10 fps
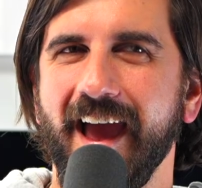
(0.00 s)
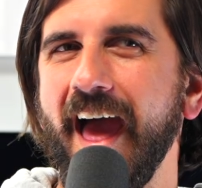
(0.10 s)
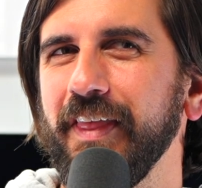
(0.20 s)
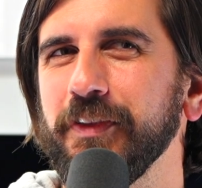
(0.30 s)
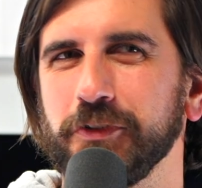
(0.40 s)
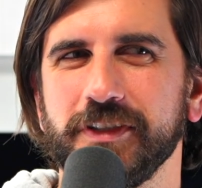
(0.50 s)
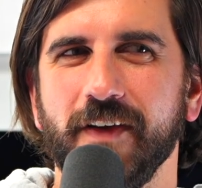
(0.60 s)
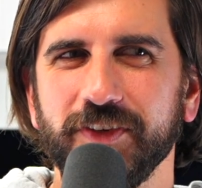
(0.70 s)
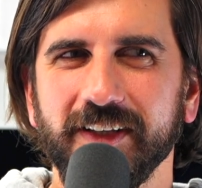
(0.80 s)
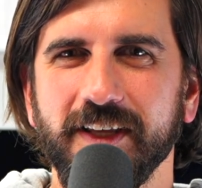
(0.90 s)
And I think there's
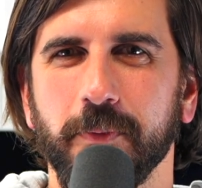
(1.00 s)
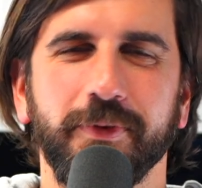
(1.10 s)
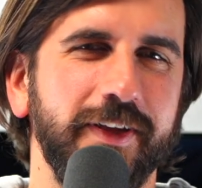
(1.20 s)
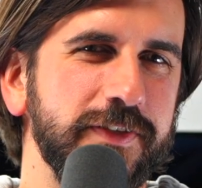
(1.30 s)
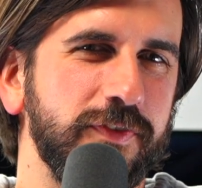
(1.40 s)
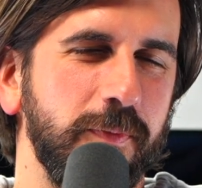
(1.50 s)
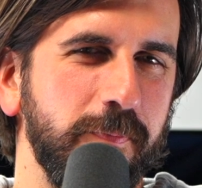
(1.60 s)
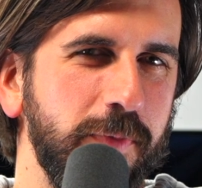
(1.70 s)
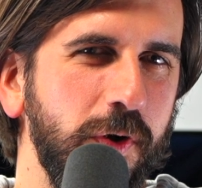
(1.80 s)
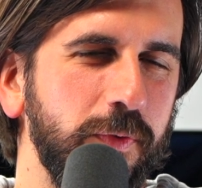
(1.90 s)
definitely a place for
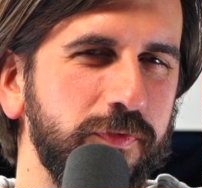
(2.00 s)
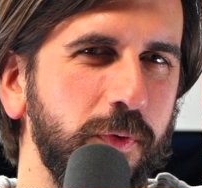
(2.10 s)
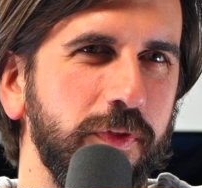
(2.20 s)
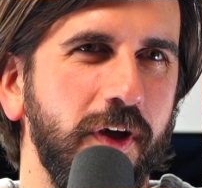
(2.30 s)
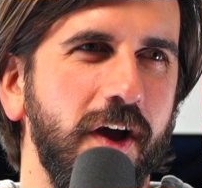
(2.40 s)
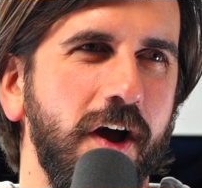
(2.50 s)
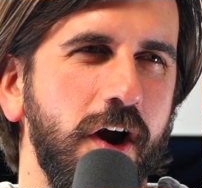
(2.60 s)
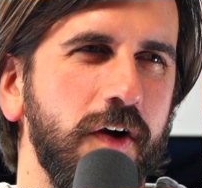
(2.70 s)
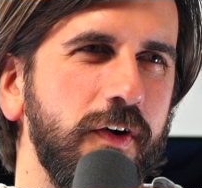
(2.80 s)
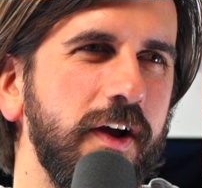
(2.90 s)
both, for the
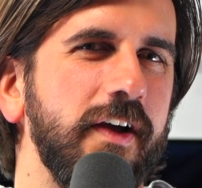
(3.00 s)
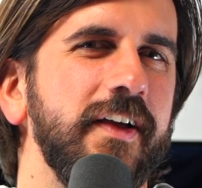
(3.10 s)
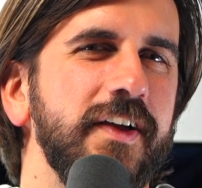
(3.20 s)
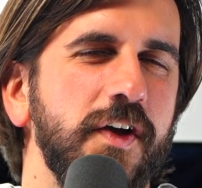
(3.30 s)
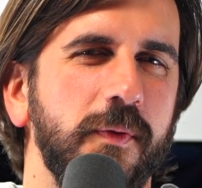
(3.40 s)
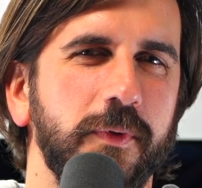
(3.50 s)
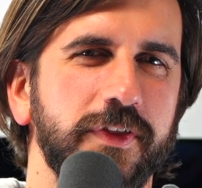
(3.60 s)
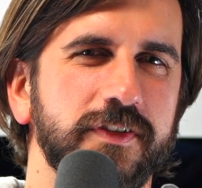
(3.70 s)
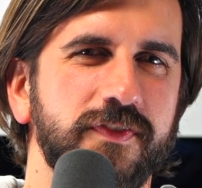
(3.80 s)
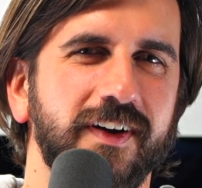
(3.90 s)
Aura with
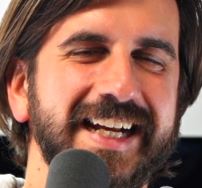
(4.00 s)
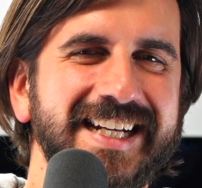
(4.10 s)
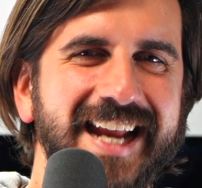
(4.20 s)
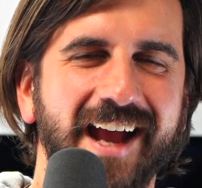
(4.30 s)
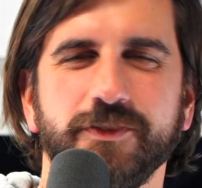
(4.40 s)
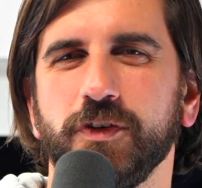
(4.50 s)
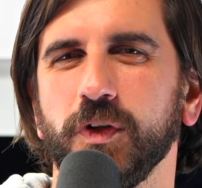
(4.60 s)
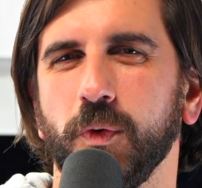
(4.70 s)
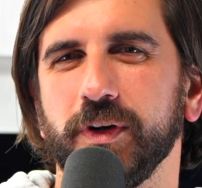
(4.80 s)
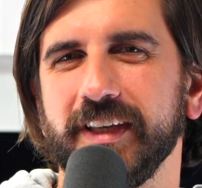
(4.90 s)
this very natural,
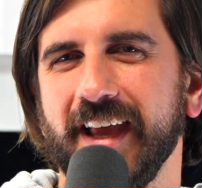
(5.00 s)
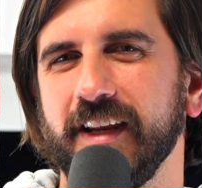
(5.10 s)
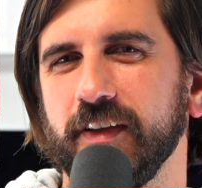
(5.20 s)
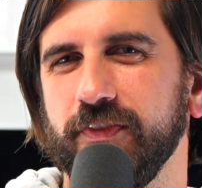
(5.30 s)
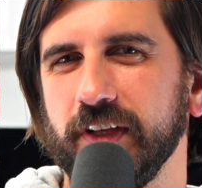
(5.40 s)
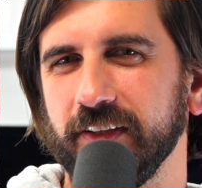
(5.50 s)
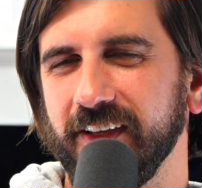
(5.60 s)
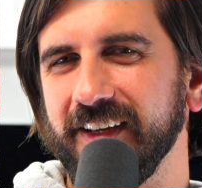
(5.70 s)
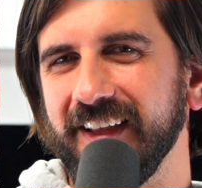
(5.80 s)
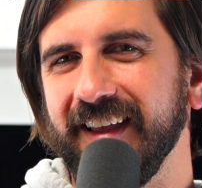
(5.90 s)
organic
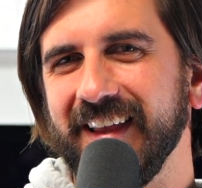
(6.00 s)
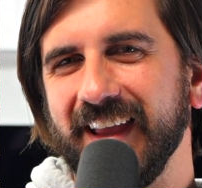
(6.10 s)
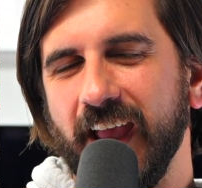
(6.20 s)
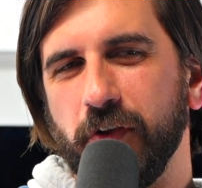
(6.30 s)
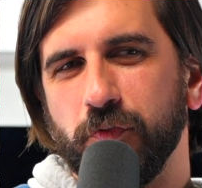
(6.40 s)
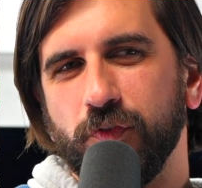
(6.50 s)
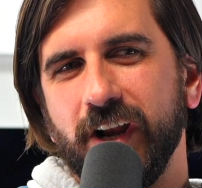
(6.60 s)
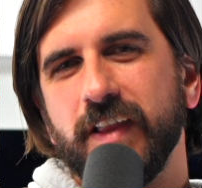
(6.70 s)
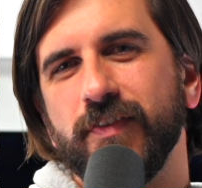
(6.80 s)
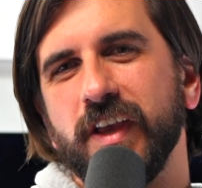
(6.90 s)
feeling, and
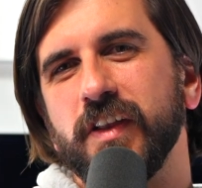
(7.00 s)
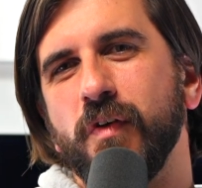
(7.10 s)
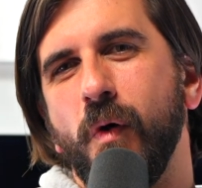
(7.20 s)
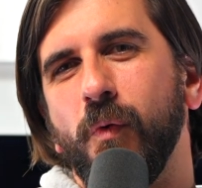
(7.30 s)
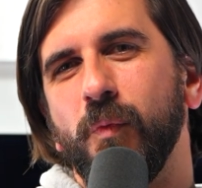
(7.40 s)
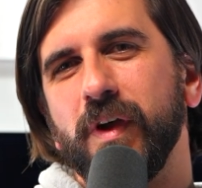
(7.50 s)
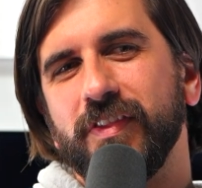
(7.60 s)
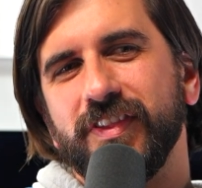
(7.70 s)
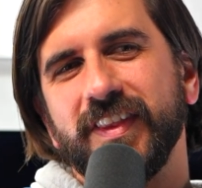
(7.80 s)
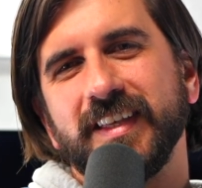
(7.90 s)
Raven
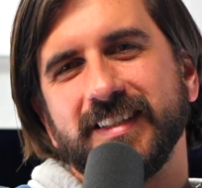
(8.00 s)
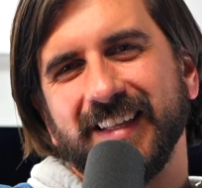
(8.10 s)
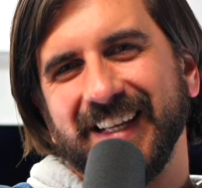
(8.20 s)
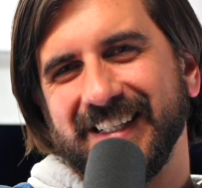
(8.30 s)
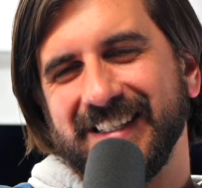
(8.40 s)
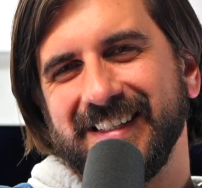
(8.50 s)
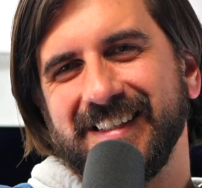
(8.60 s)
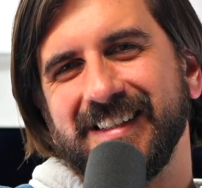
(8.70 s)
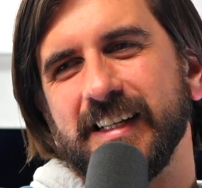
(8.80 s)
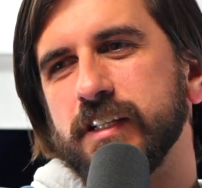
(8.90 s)
with this like
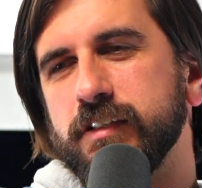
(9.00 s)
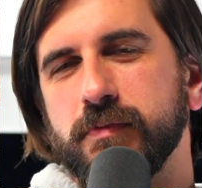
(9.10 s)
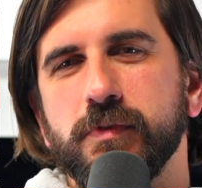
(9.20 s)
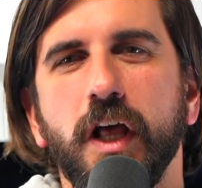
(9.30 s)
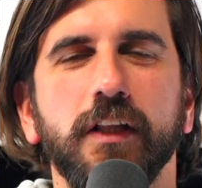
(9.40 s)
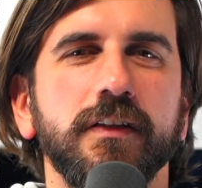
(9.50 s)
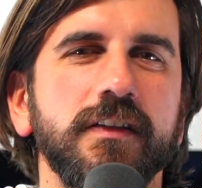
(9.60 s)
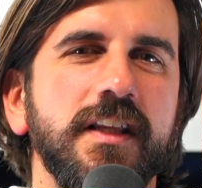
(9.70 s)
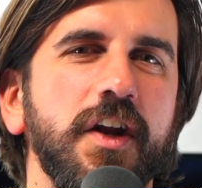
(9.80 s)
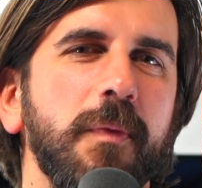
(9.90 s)
just a
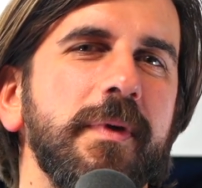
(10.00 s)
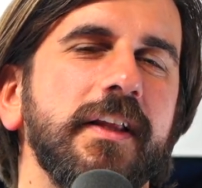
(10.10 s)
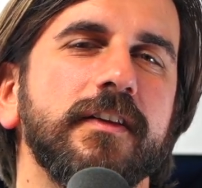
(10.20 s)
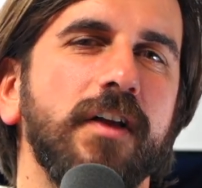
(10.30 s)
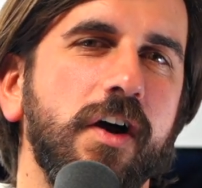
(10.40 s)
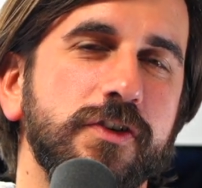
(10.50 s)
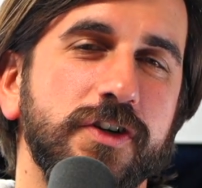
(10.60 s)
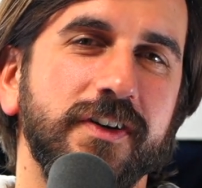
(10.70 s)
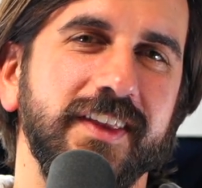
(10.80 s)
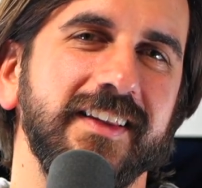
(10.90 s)
little bit
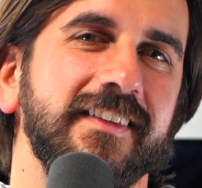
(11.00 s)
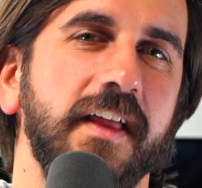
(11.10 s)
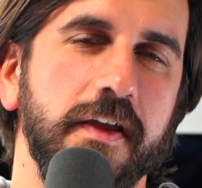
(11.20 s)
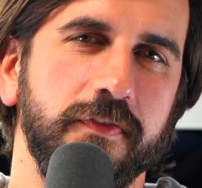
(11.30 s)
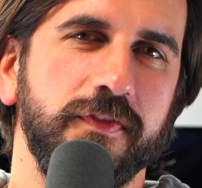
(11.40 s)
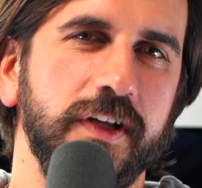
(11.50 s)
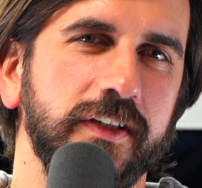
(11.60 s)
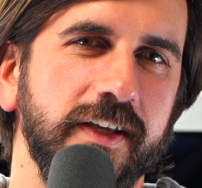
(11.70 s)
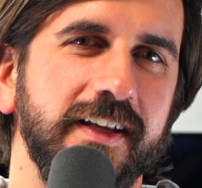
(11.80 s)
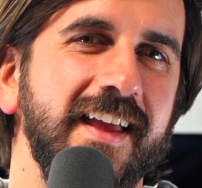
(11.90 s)
larger than life
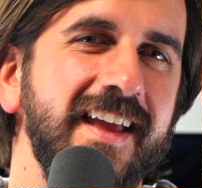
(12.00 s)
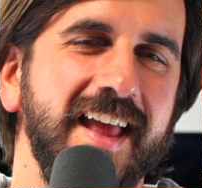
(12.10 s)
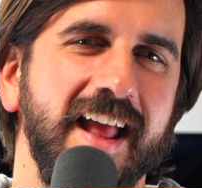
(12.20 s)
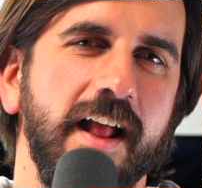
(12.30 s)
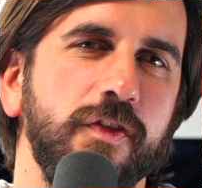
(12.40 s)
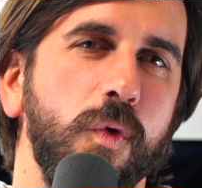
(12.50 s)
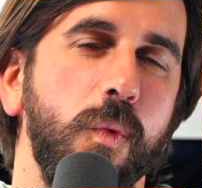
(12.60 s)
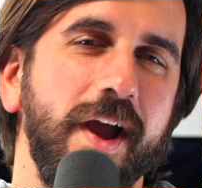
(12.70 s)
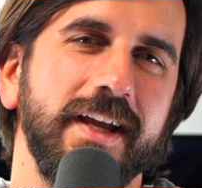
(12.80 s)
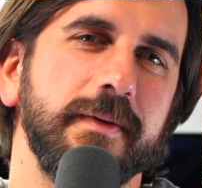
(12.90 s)
feeling in the
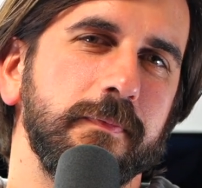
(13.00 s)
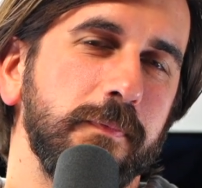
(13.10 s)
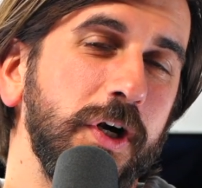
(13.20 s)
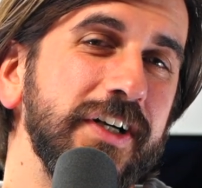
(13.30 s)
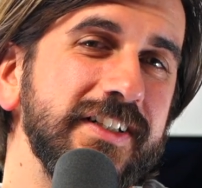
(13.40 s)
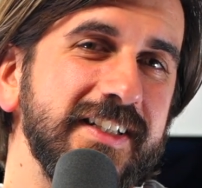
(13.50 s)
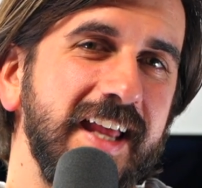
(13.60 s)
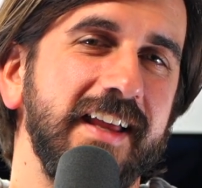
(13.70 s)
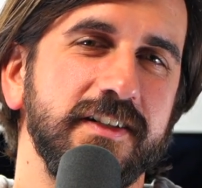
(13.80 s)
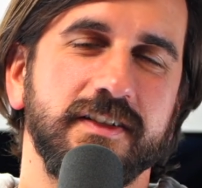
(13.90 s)
way it
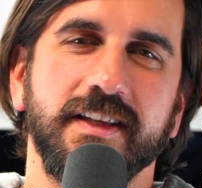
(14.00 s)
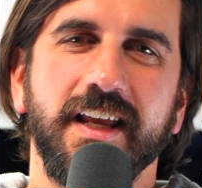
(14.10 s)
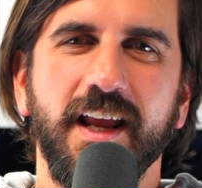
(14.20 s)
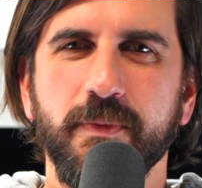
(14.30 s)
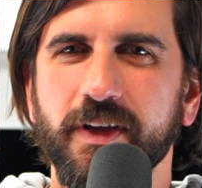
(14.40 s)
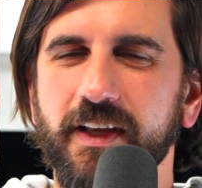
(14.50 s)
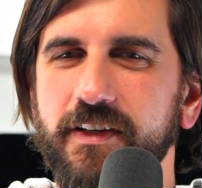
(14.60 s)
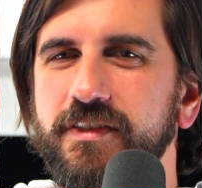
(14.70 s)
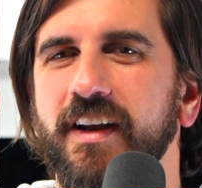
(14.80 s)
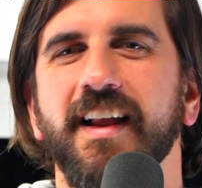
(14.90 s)
presents the
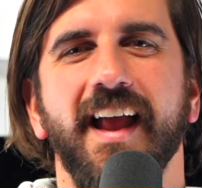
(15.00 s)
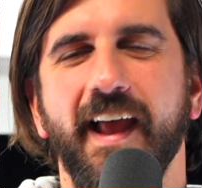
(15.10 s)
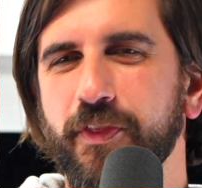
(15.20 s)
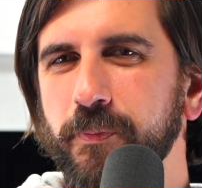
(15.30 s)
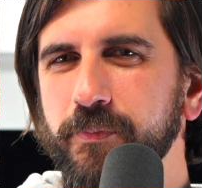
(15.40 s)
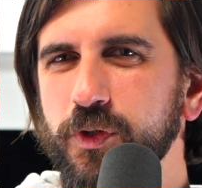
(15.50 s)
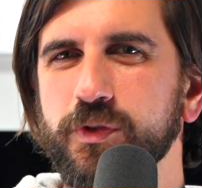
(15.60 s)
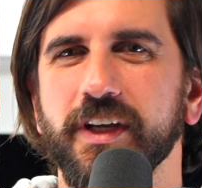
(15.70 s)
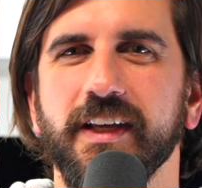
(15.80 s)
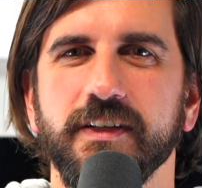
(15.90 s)
image and the
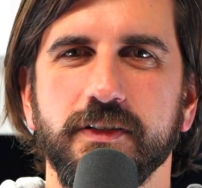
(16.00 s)
music in